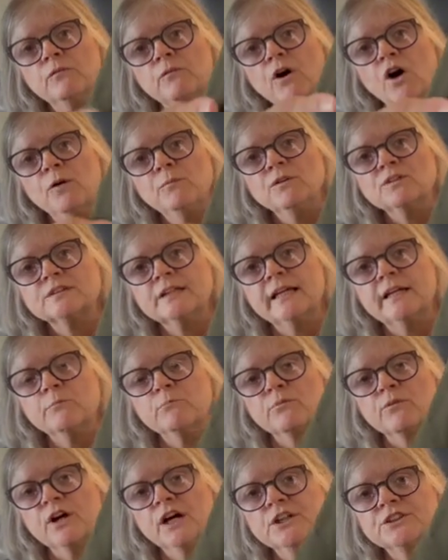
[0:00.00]
almost like a
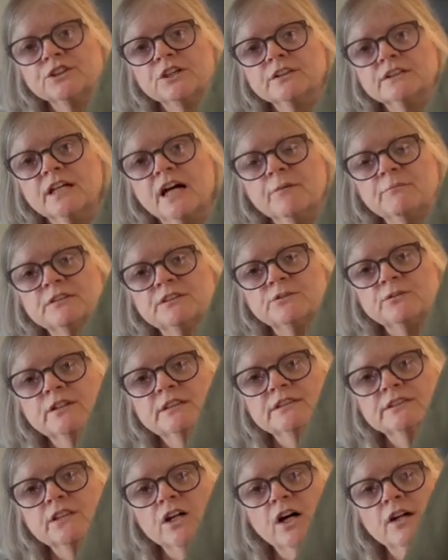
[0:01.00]
brush on top. It's really
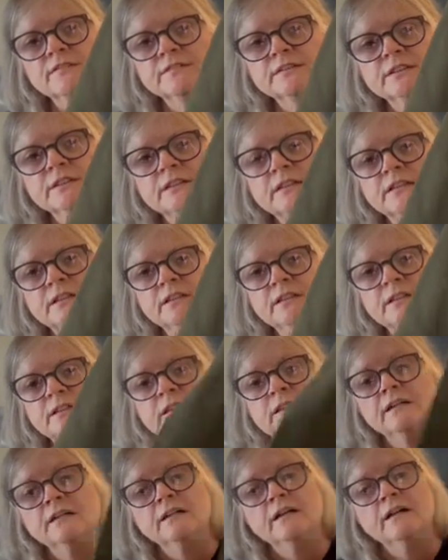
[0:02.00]
soft.
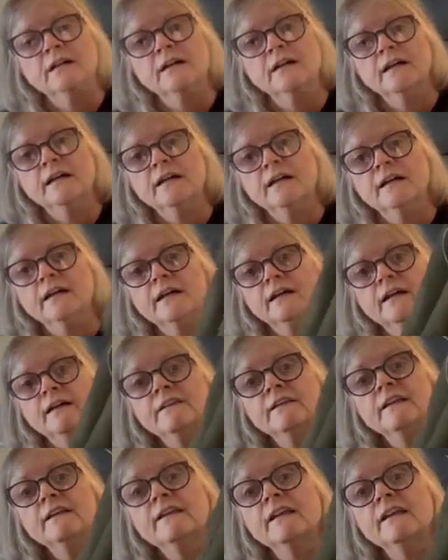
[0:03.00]
And then